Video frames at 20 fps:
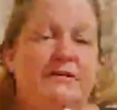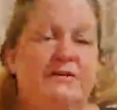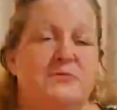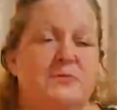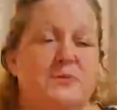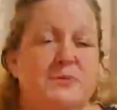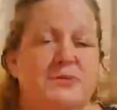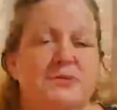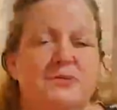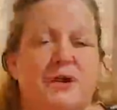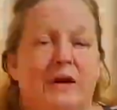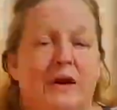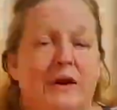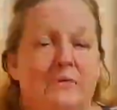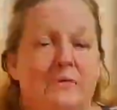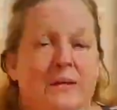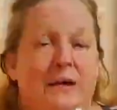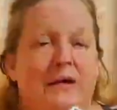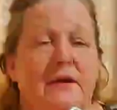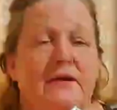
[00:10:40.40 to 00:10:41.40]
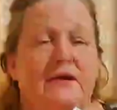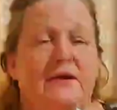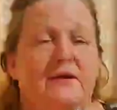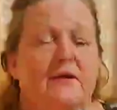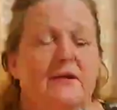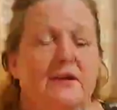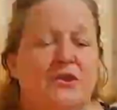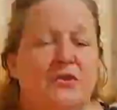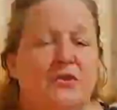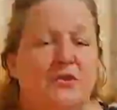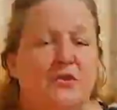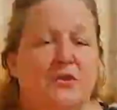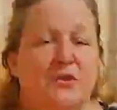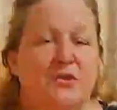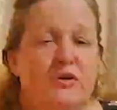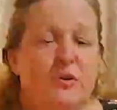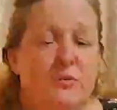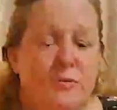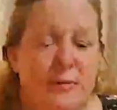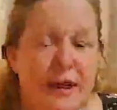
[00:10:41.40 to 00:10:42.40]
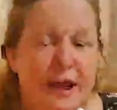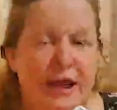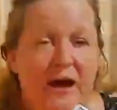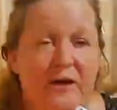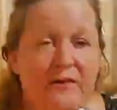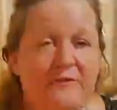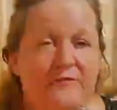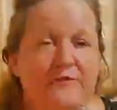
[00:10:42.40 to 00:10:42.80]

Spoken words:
we were talking about, you know, your path